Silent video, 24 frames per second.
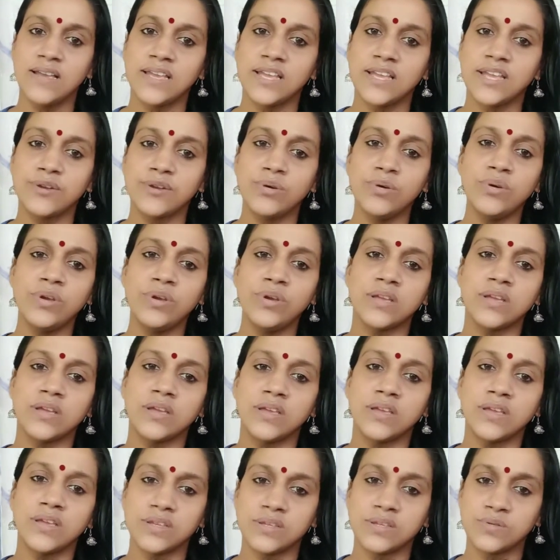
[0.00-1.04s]

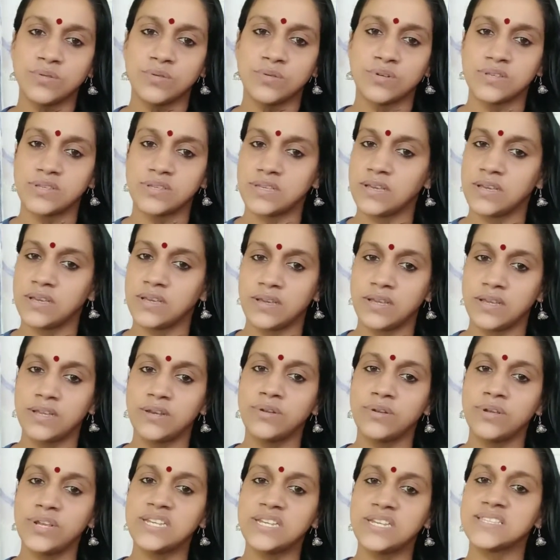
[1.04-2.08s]
it was
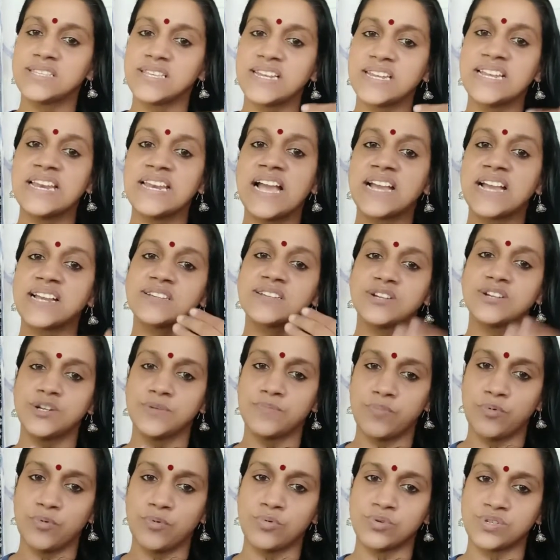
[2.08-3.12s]
it is an elected
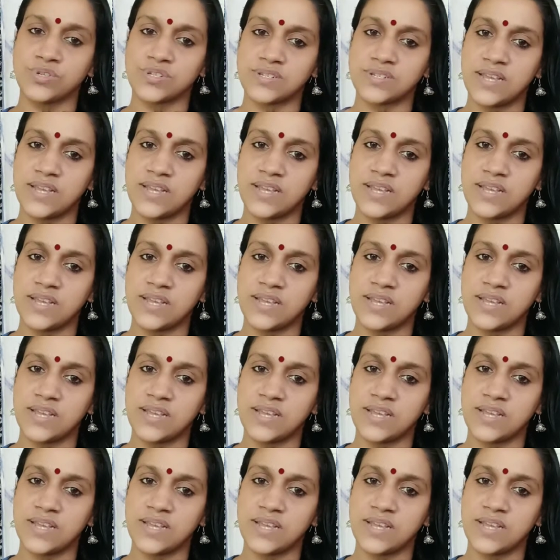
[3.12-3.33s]
post.